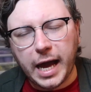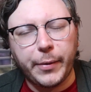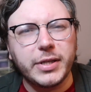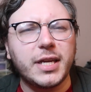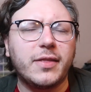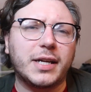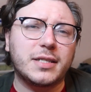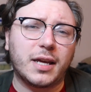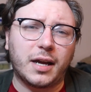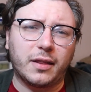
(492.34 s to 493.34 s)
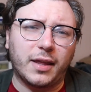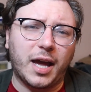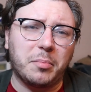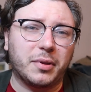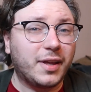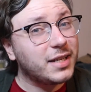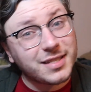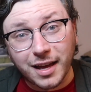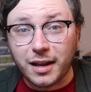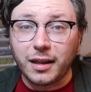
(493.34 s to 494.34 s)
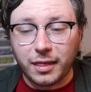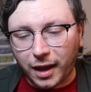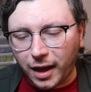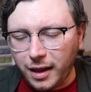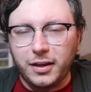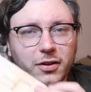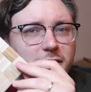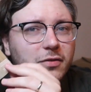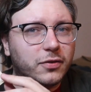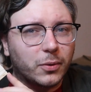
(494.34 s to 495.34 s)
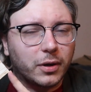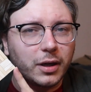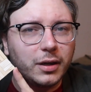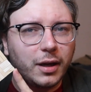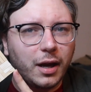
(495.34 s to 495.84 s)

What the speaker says: I always say that's that on that, but that's that on that. Here's the floor.